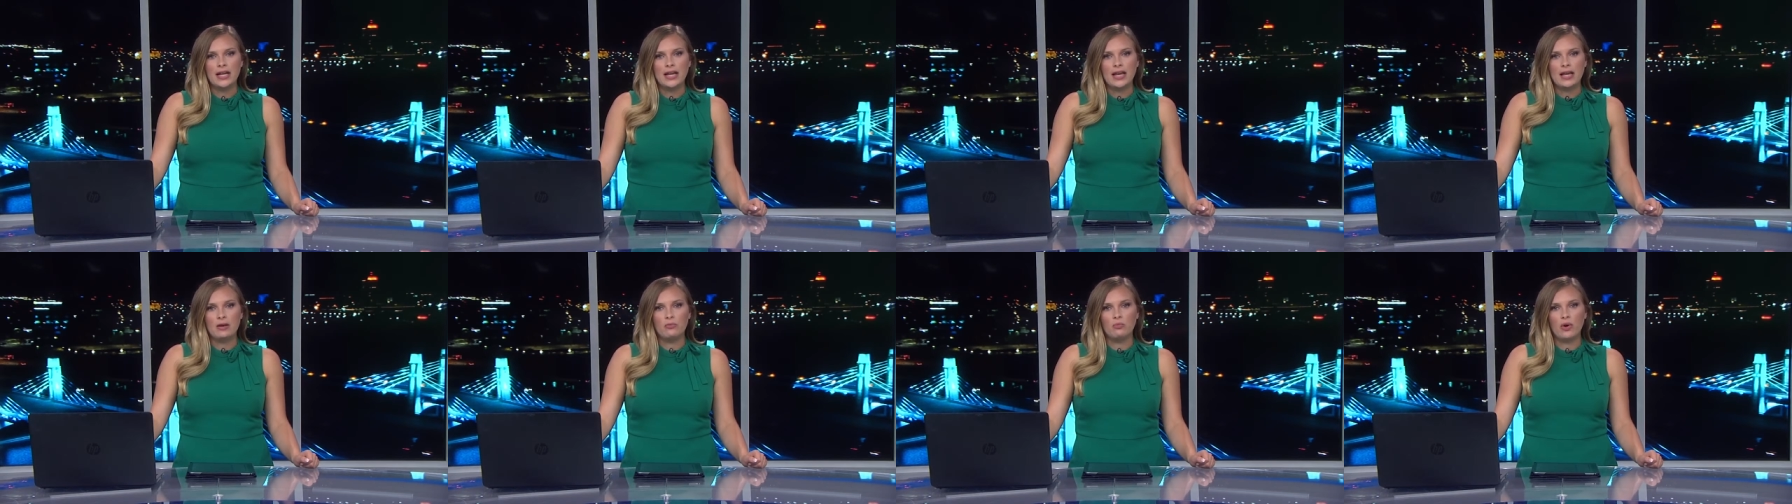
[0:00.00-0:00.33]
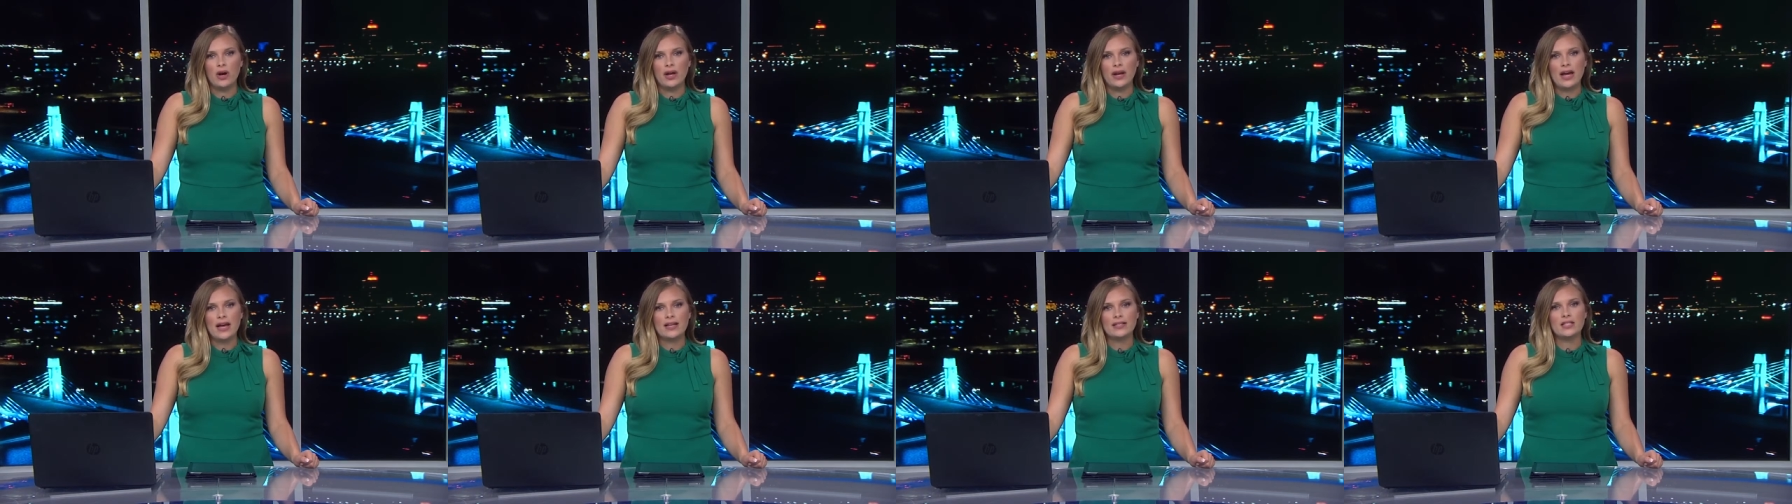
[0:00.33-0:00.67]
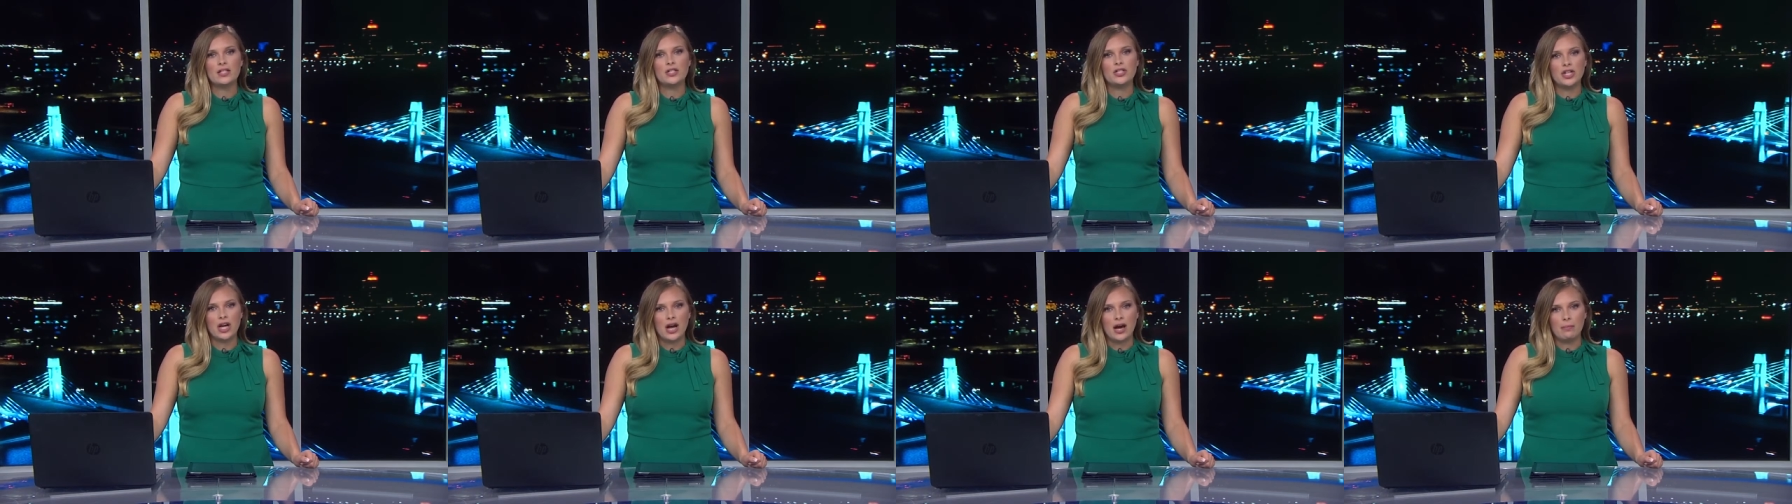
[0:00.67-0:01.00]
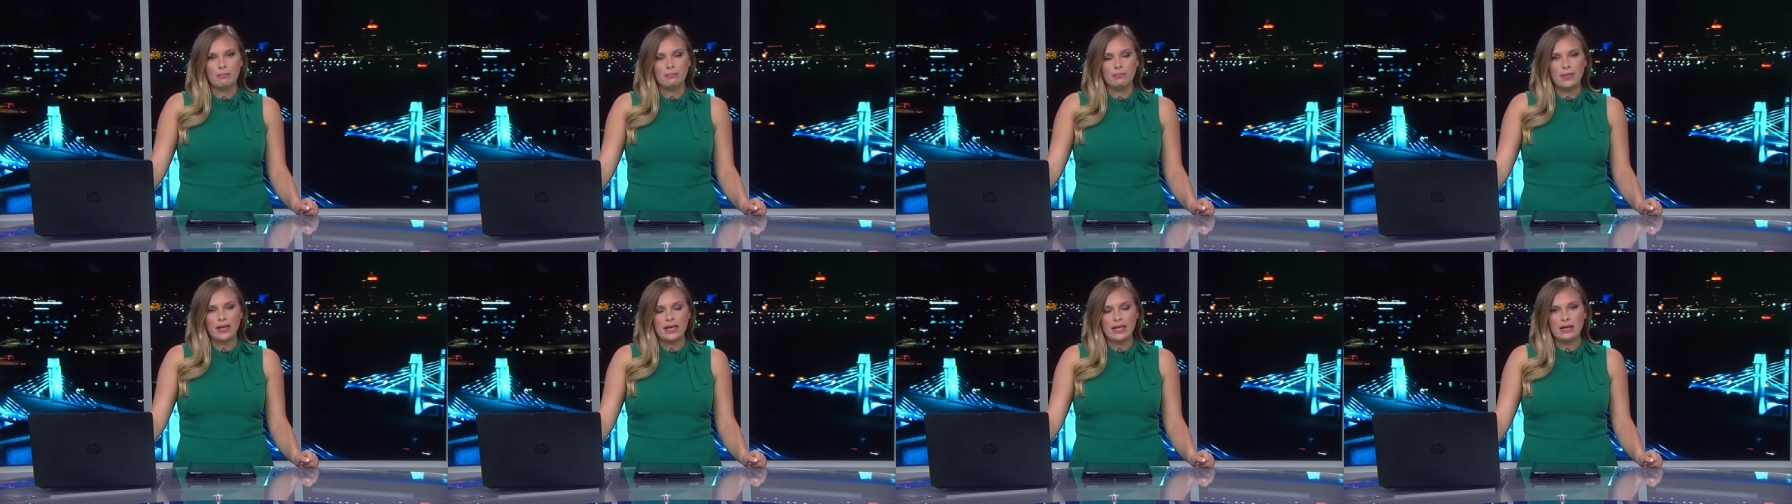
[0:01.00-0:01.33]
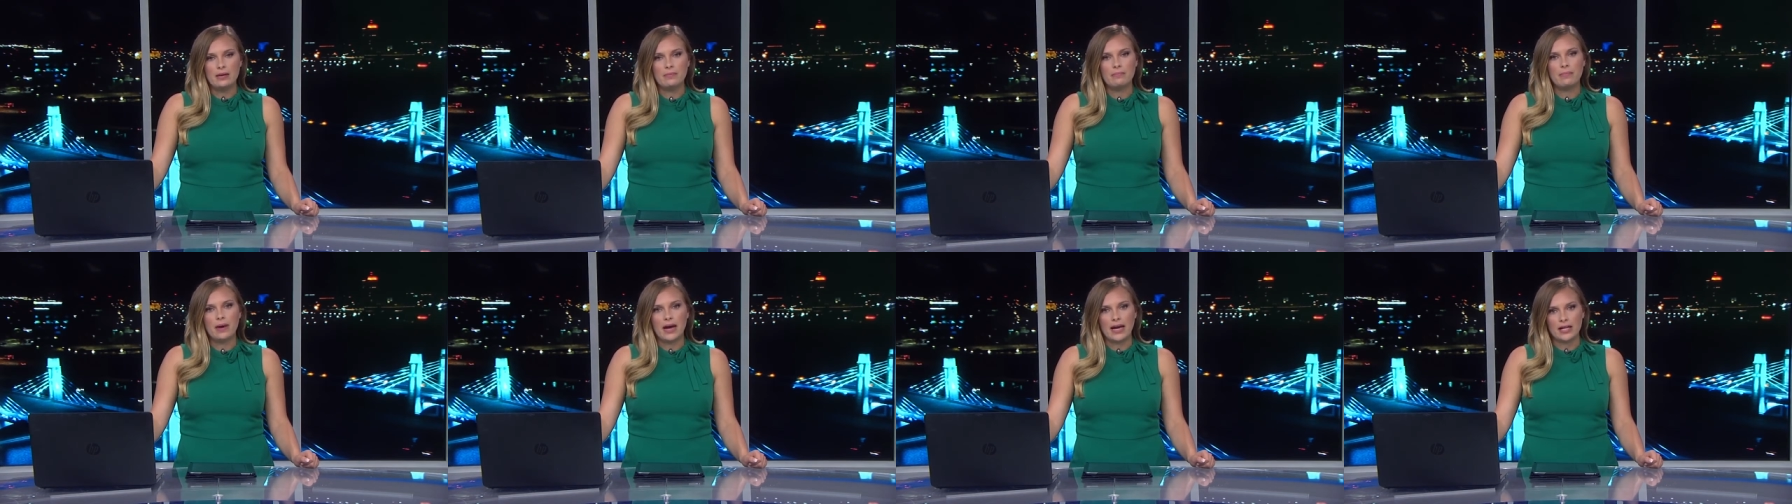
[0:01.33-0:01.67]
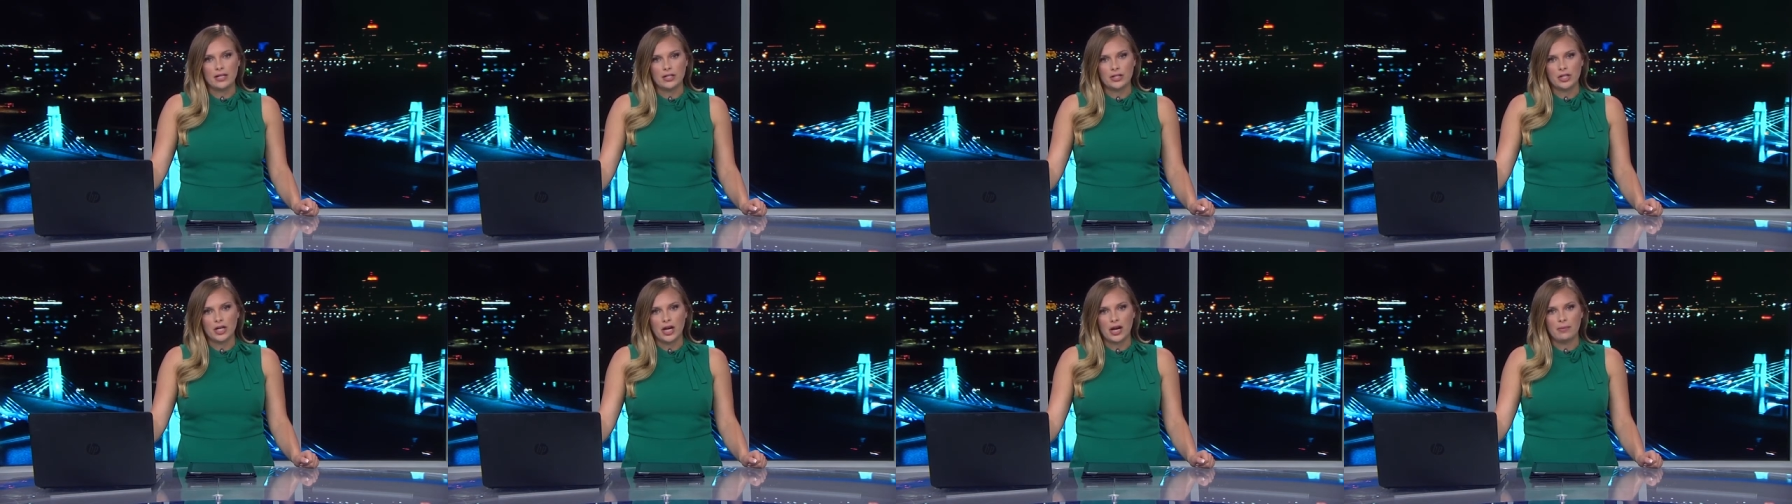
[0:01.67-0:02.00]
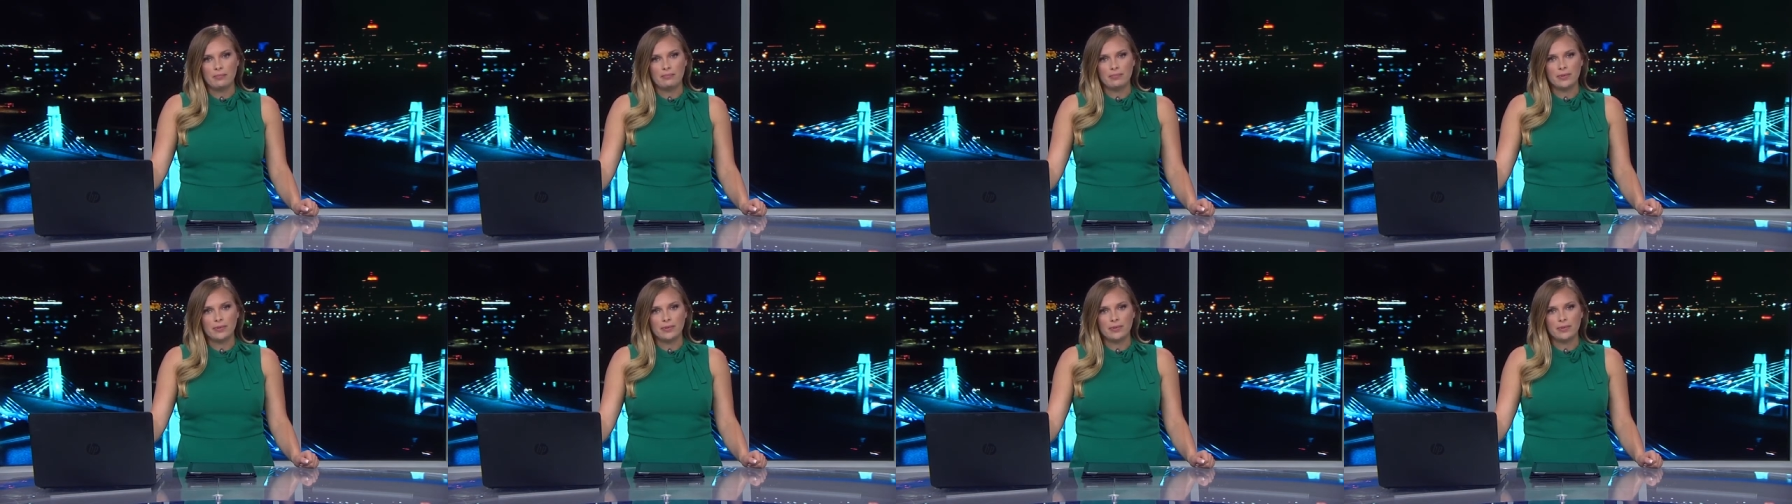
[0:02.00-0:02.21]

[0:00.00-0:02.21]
and one has a job in a bike shop.